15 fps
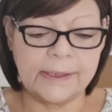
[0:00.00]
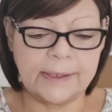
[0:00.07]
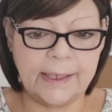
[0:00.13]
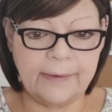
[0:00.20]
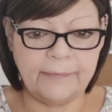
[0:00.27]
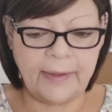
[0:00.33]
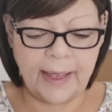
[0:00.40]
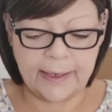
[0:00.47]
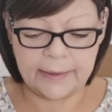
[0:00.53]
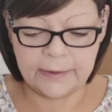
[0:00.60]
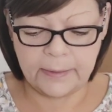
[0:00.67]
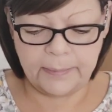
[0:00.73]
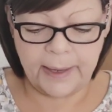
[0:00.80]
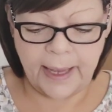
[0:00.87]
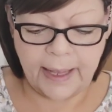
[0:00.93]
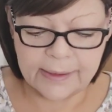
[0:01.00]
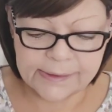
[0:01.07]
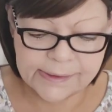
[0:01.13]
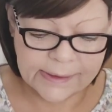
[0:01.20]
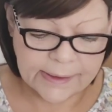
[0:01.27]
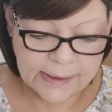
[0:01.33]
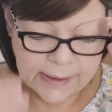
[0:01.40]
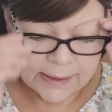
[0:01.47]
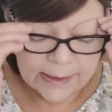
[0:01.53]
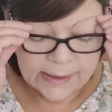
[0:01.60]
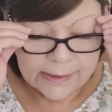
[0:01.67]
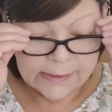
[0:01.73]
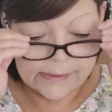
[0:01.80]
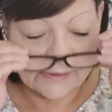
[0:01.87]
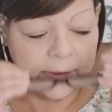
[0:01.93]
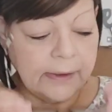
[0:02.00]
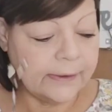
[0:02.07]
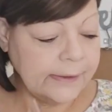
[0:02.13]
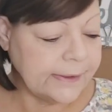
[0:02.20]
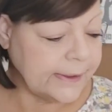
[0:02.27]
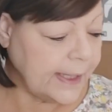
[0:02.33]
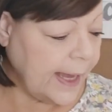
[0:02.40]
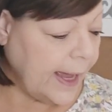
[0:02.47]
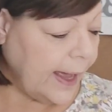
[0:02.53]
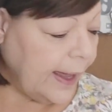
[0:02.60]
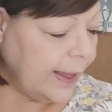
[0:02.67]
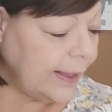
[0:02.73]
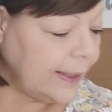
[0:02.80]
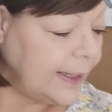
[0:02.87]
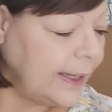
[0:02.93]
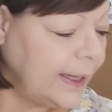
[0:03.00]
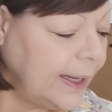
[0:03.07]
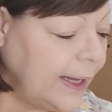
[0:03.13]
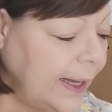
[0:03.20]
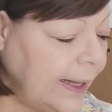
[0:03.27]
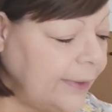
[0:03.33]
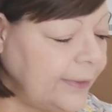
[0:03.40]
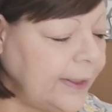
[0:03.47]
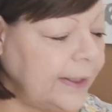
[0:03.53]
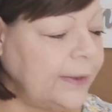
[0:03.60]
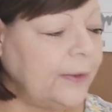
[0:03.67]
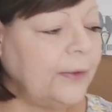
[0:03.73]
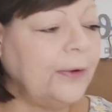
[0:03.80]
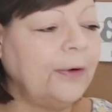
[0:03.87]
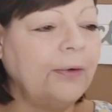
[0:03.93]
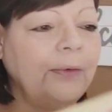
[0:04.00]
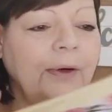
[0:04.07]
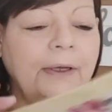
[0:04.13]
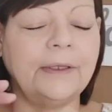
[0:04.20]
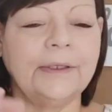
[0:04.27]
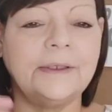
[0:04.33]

that they've had in the past. So there's that, and then oh